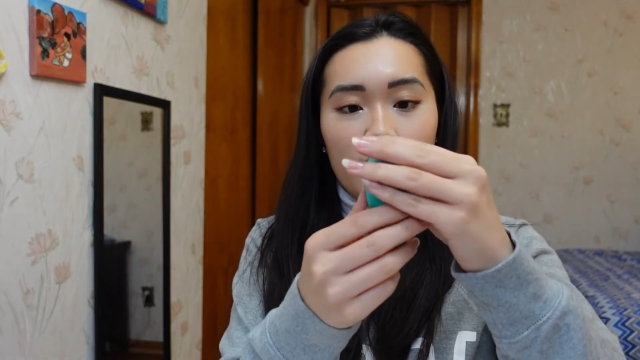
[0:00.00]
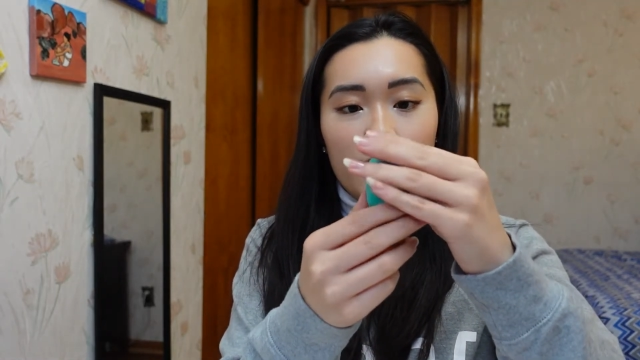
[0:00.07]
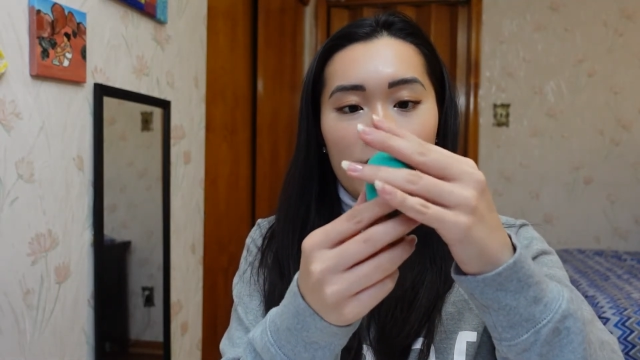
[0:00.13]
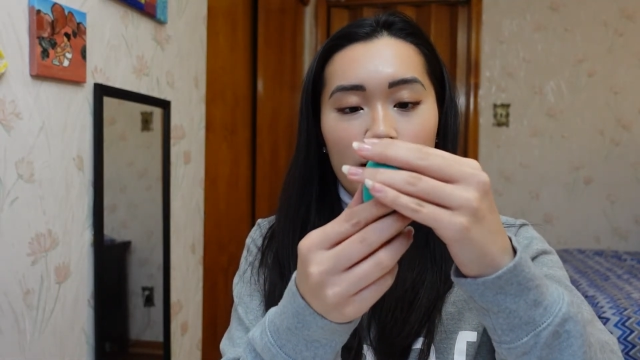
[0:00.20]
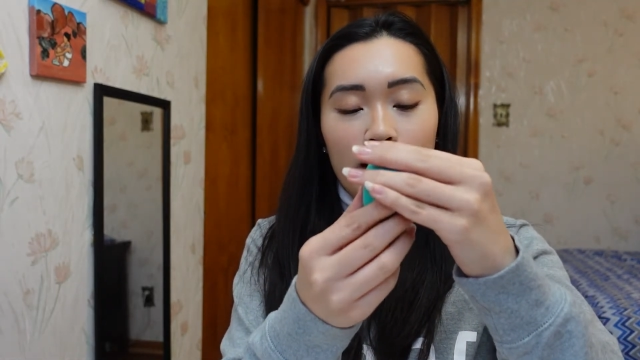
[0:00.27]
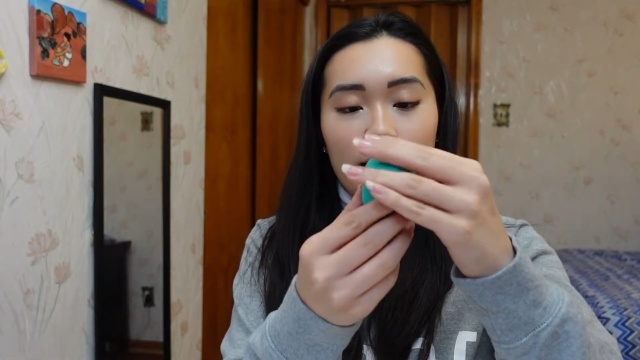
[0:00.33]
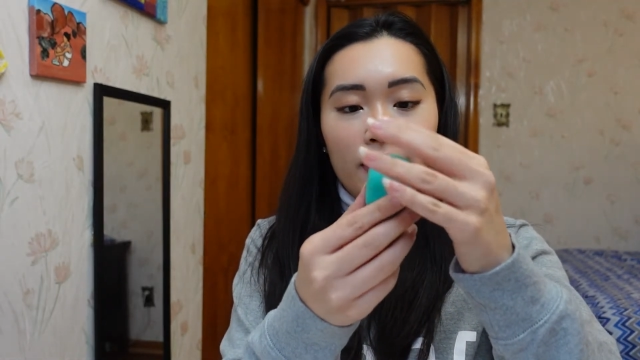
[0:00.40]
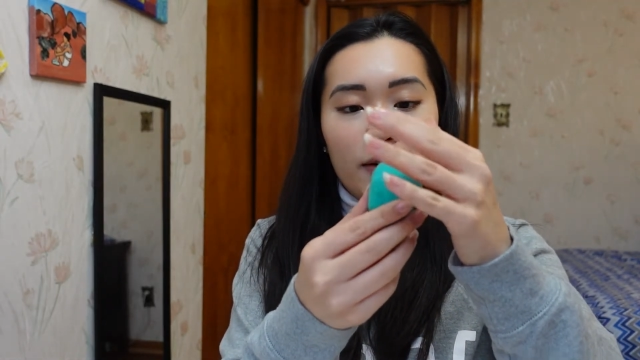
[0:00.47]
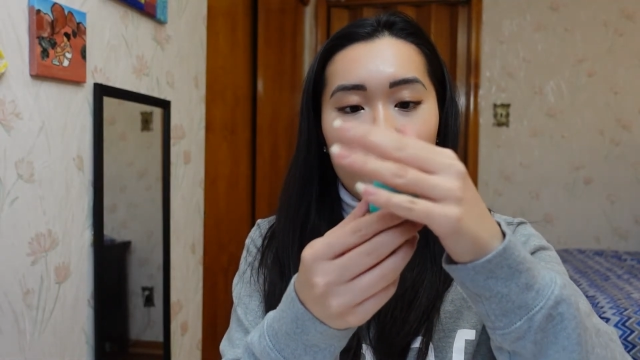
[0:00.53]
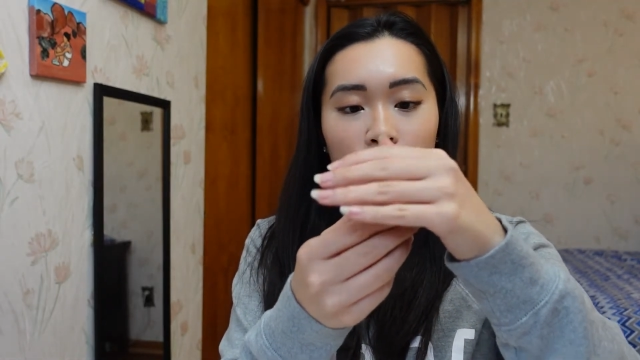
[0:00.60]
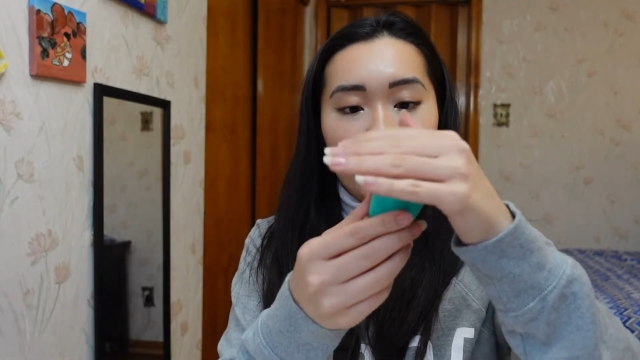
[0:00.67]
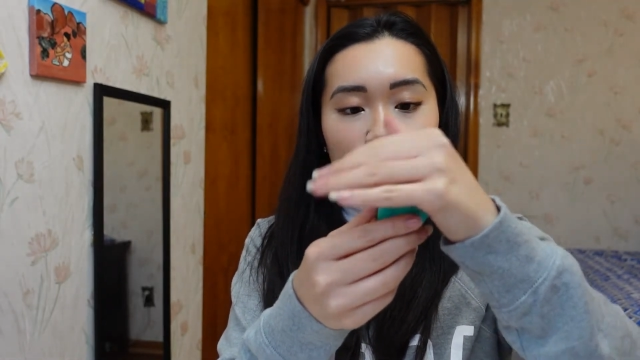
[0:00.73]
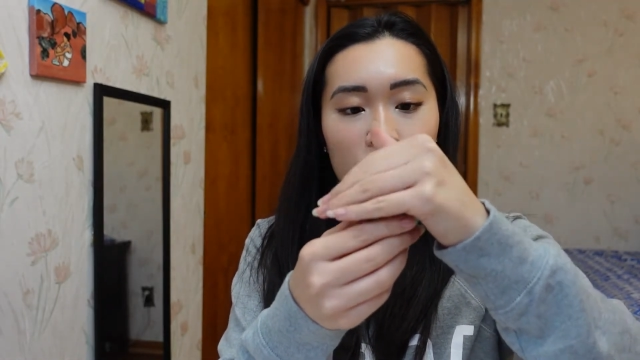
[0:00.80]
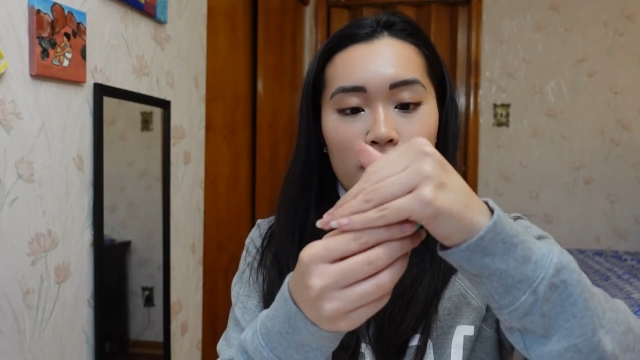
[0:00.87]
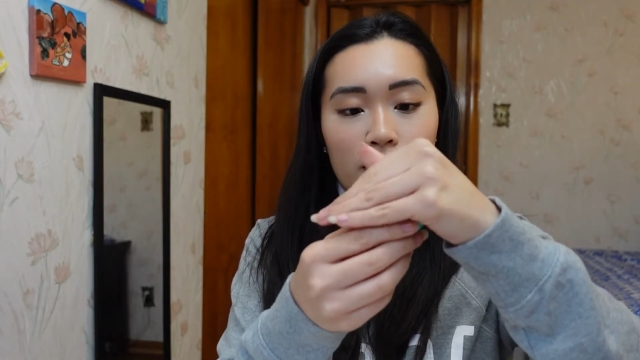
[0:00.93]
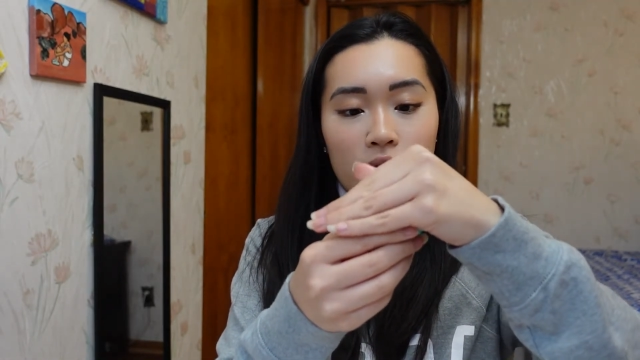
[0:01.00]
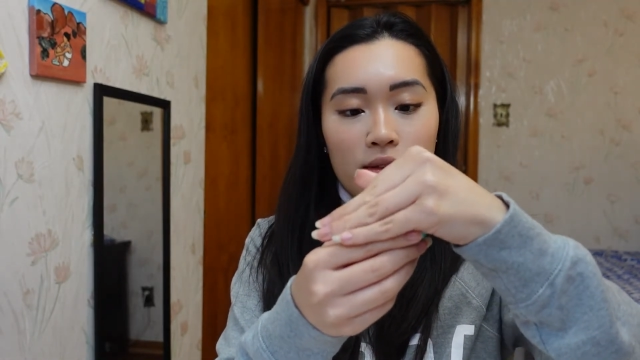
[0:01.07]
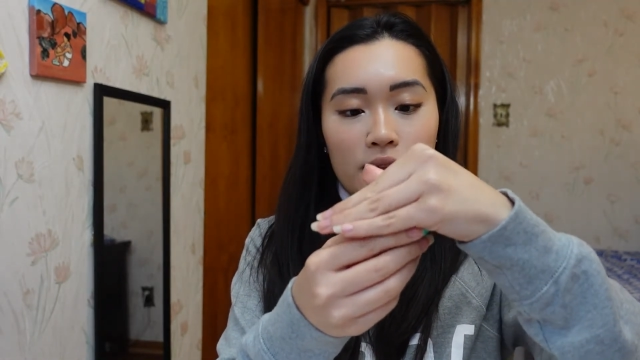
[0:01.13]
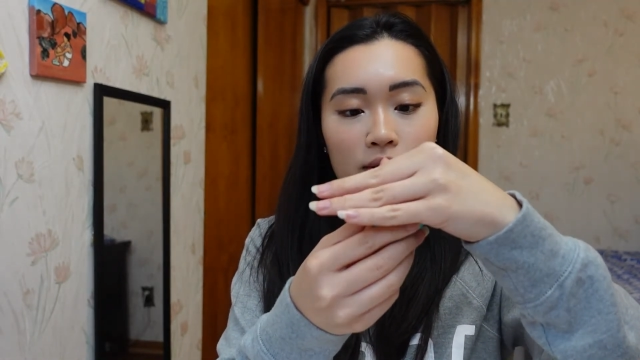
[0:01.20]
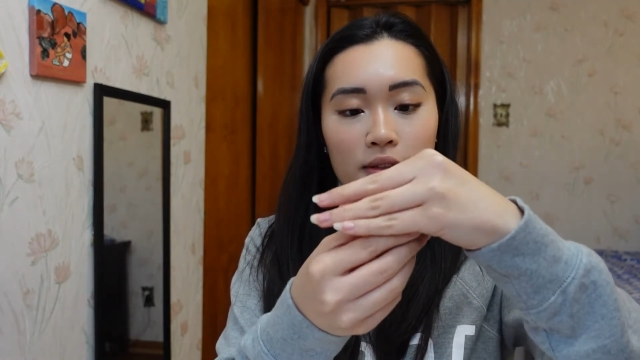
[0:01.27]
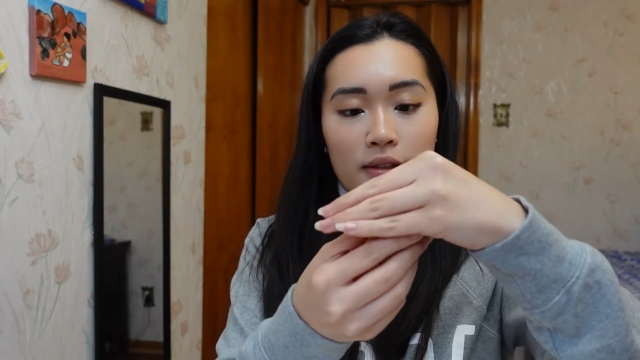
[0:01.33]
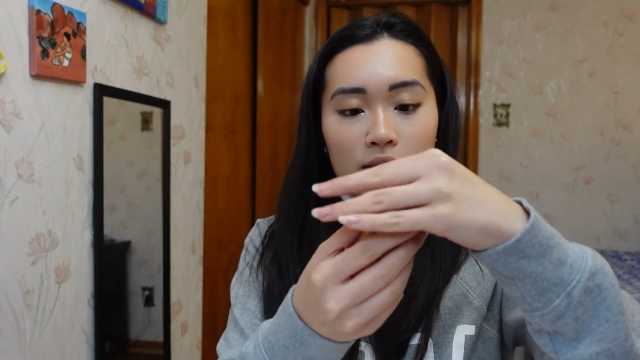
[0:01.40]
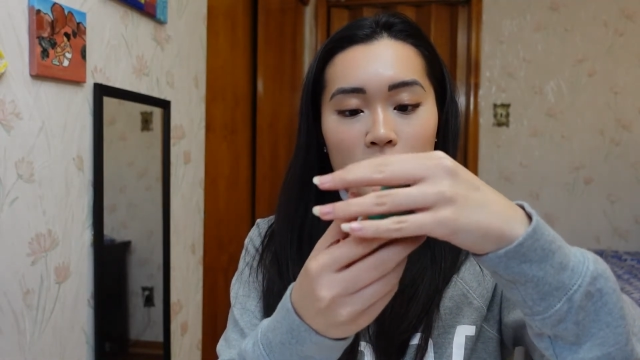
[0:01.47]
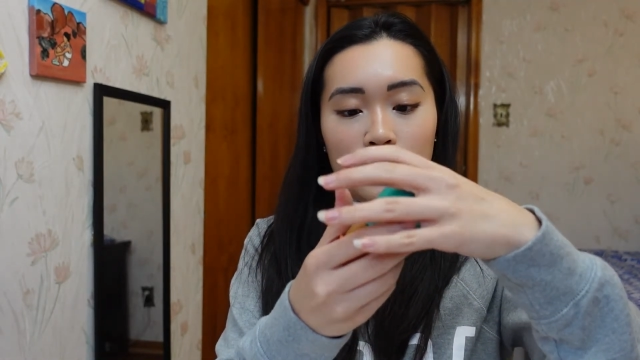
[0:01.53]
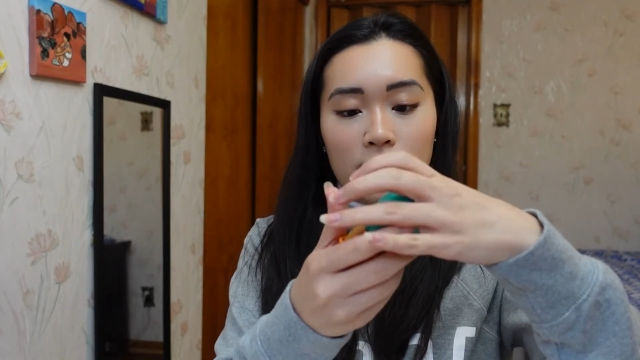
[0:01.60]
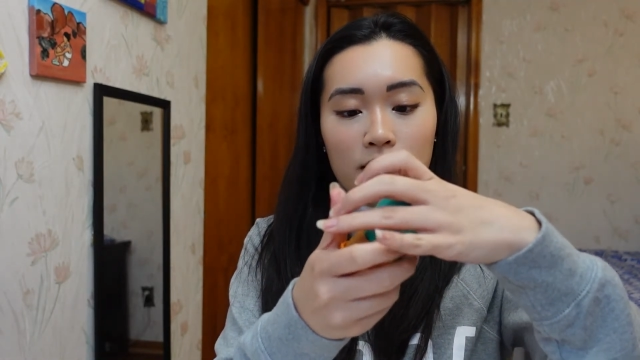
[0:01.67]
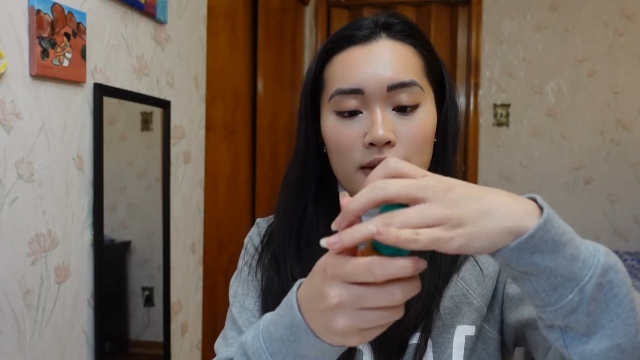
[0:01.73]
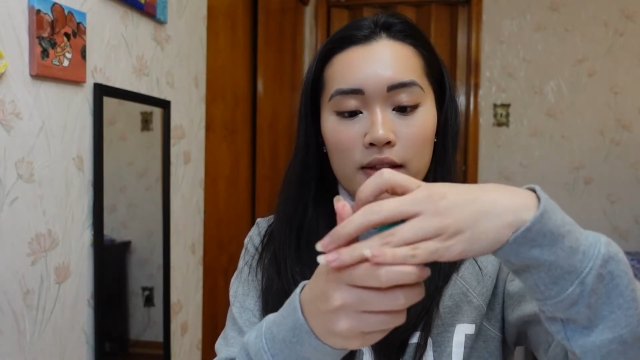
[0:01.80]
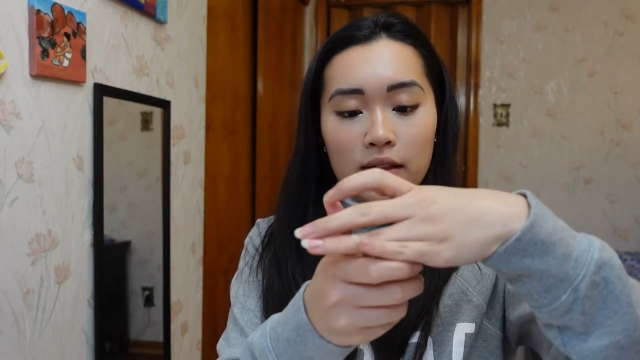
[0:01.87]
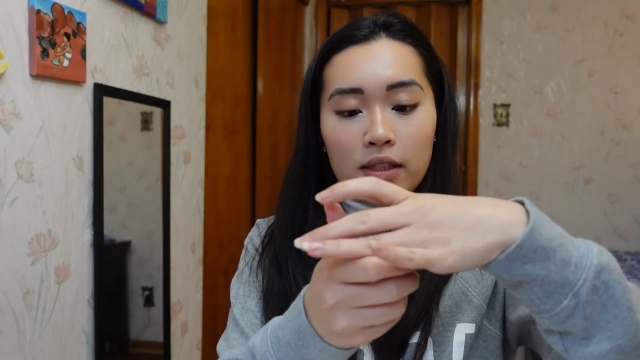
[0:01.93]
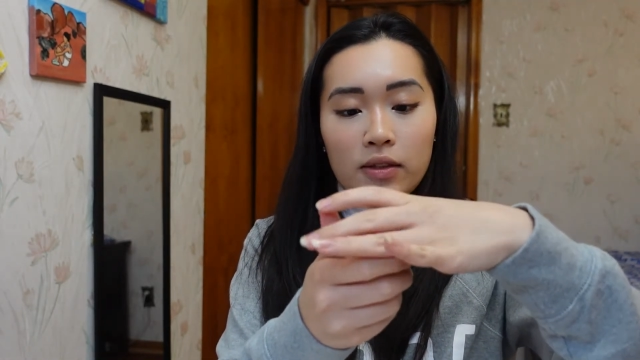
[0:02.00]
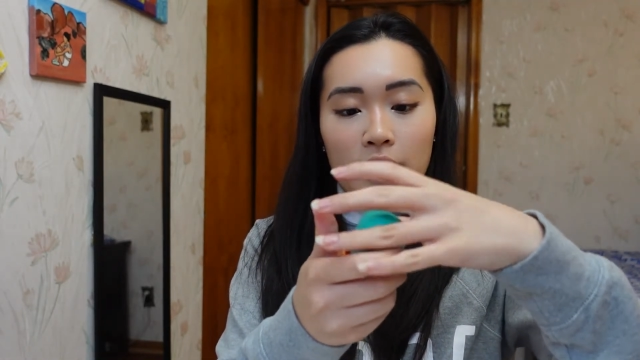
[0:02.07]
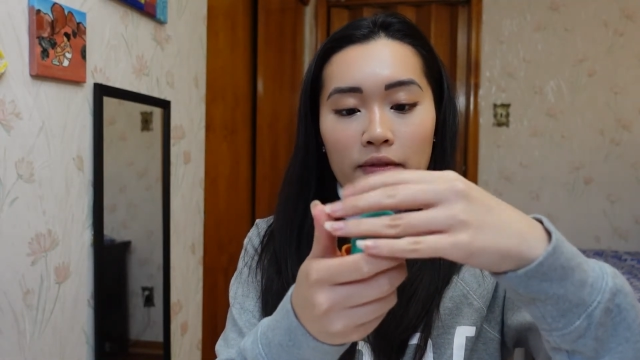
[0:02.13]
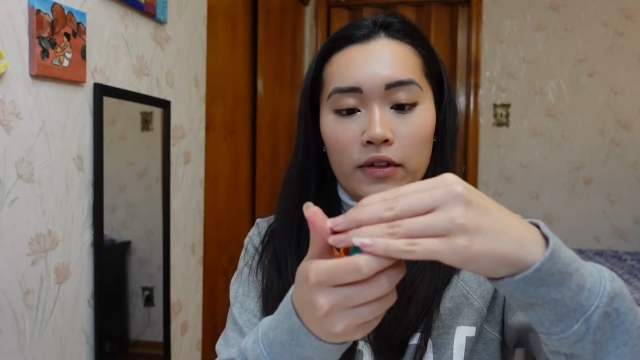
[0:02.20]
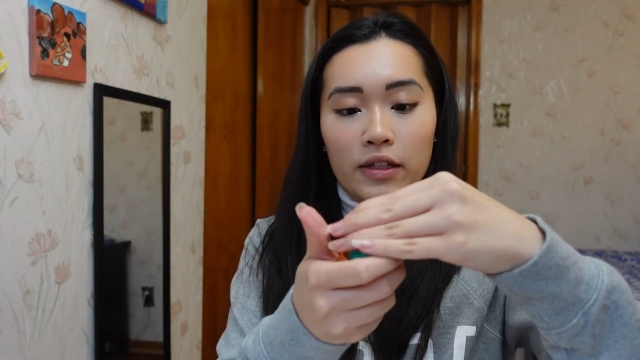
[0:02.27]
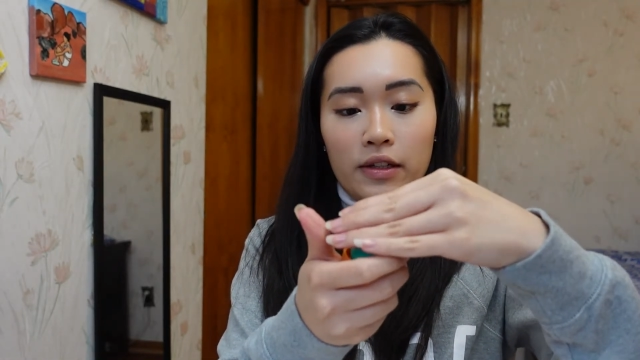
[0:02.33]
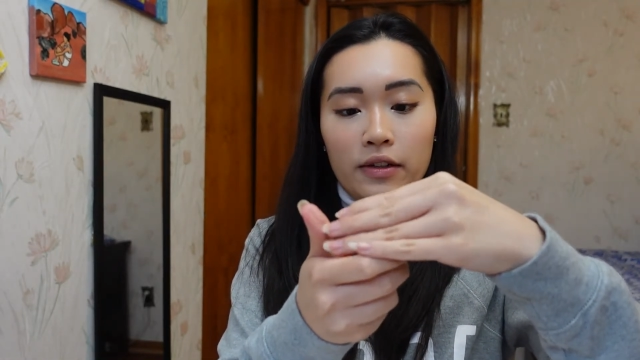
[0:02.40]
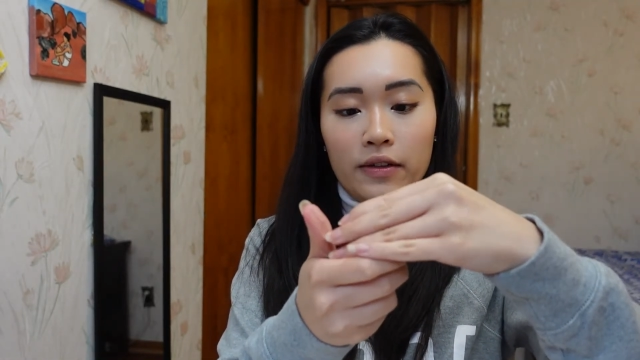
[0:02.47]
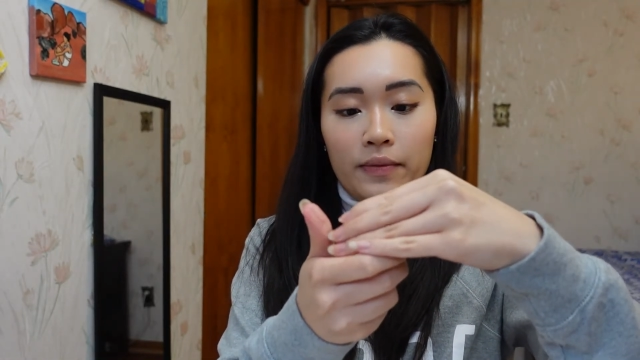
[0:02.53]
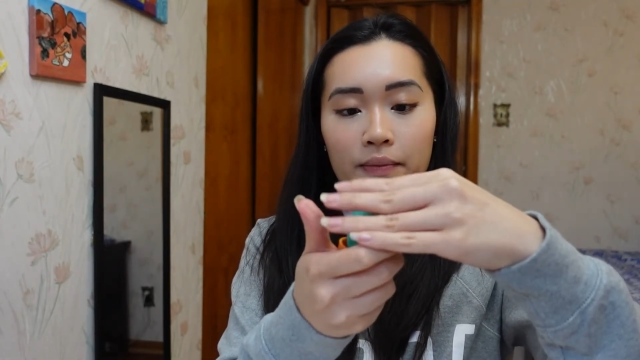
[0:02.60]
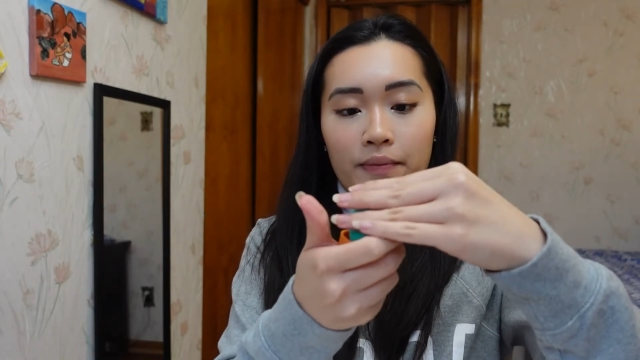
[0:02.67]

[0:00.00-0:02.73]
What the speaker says: Okay, well, this will have to do.